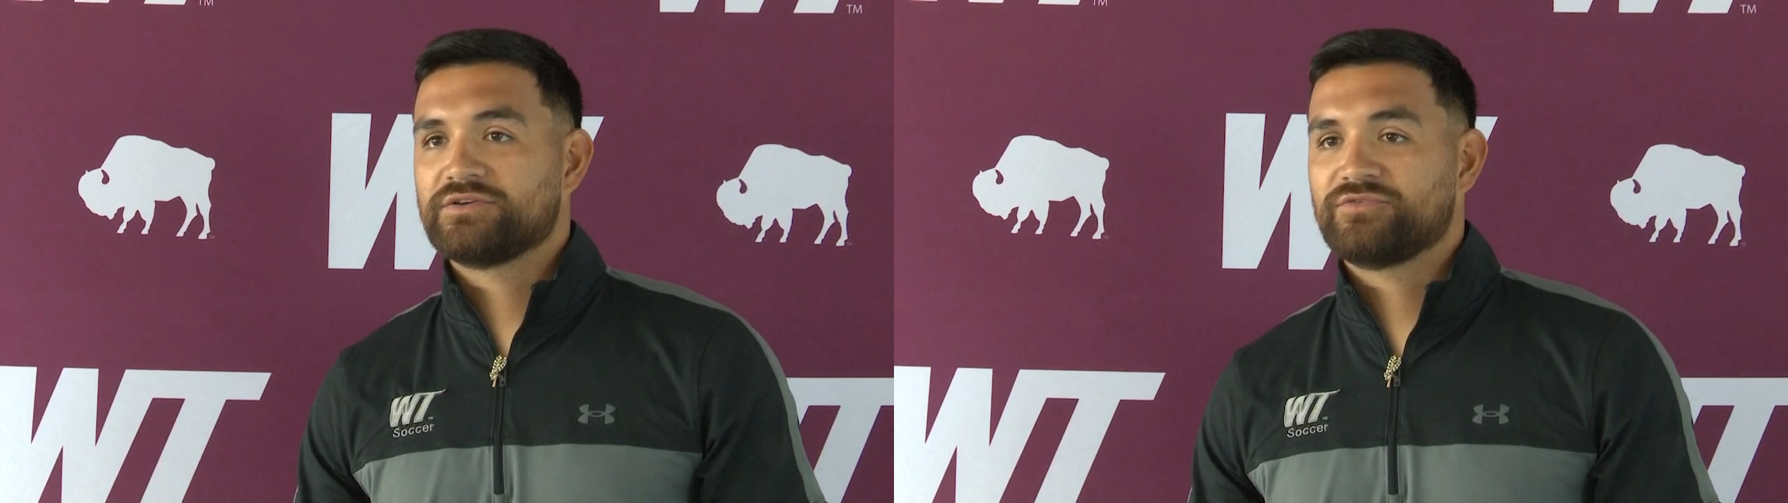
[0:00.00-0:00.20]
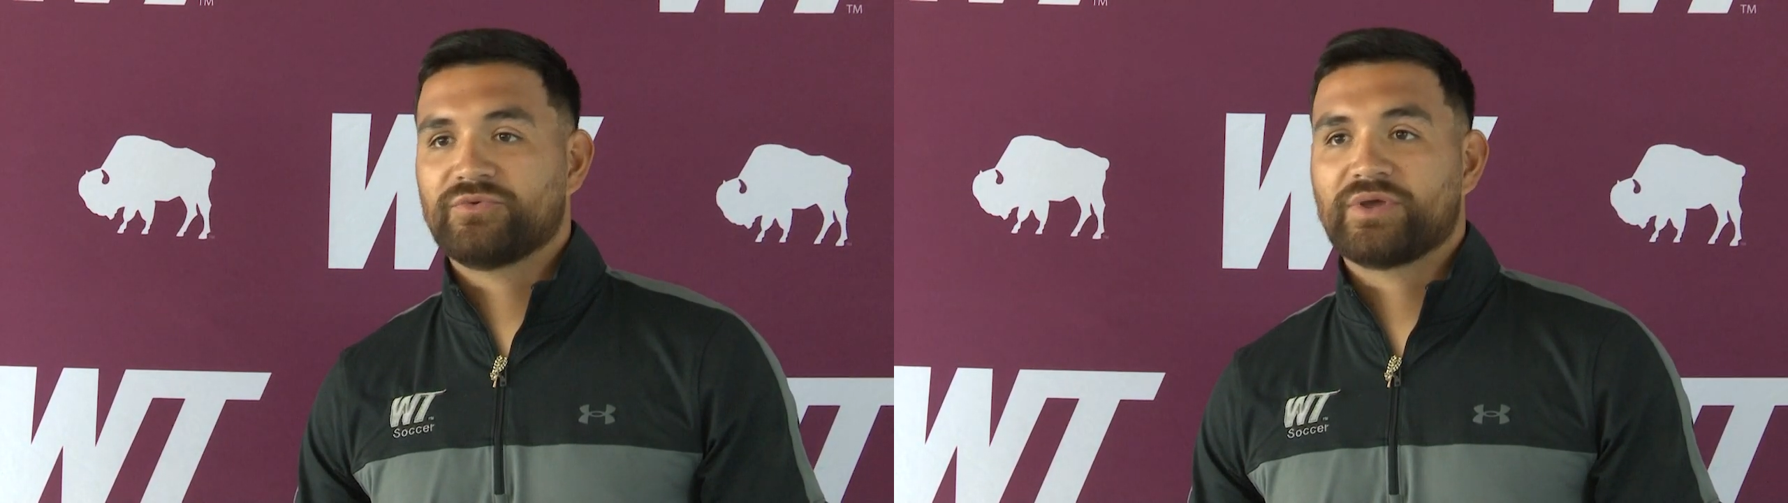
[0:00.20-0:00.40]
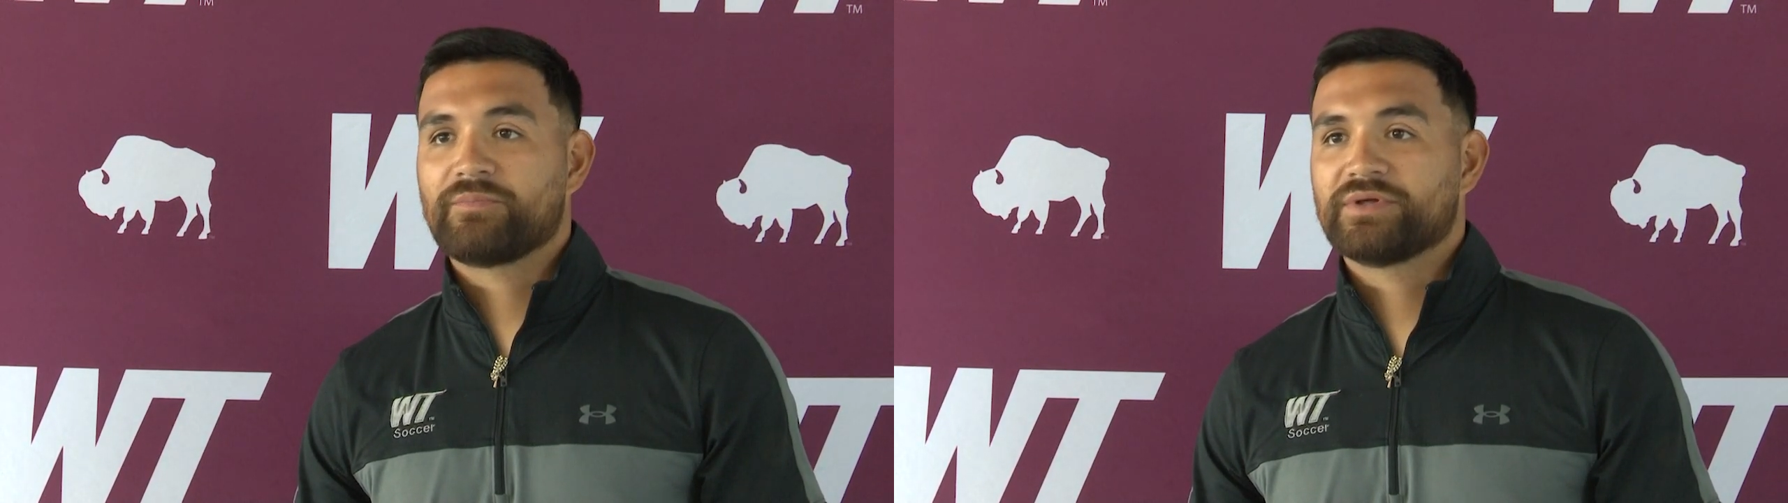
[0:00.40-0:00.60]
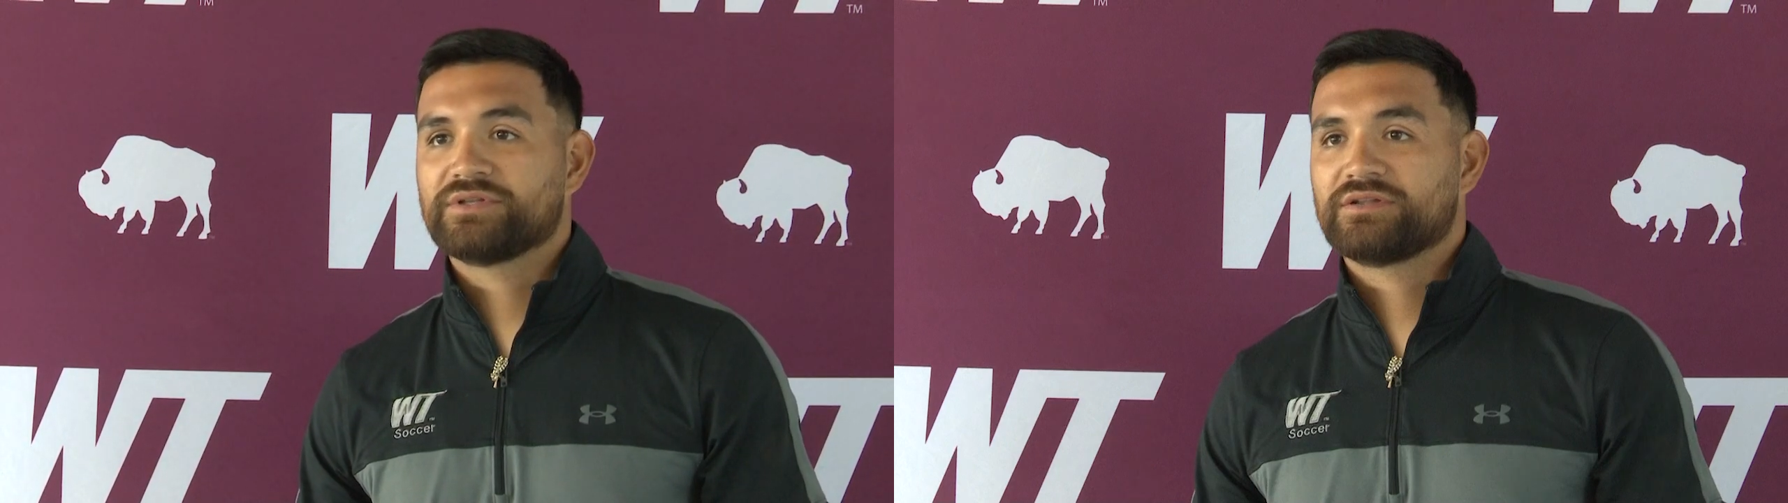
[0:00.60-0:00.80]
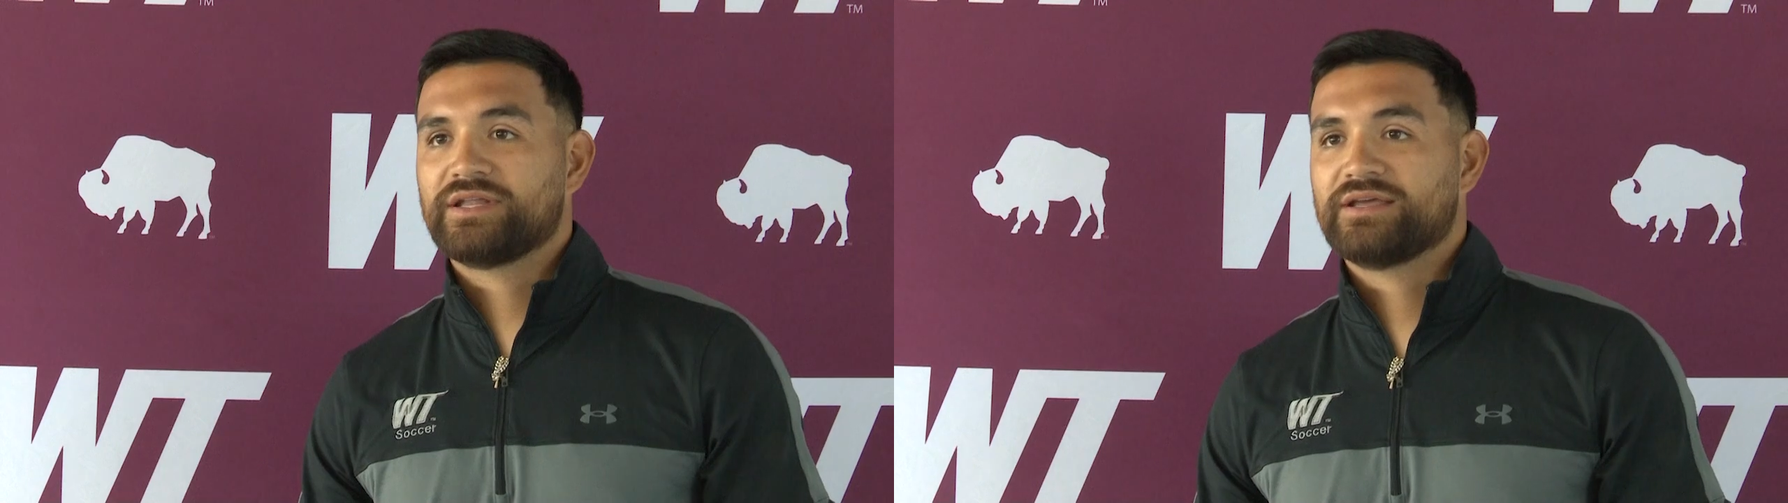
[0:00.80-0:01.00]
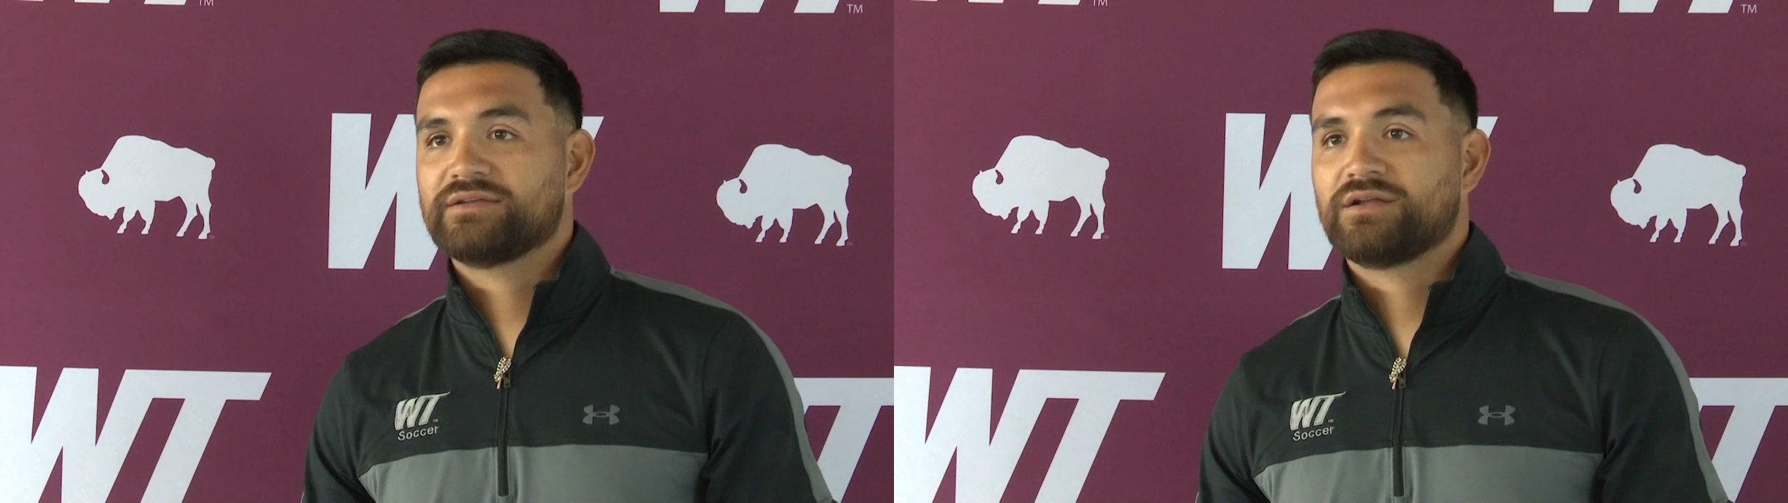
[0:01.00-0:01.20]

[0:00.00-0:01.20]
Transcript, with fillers: hopefully we can build on that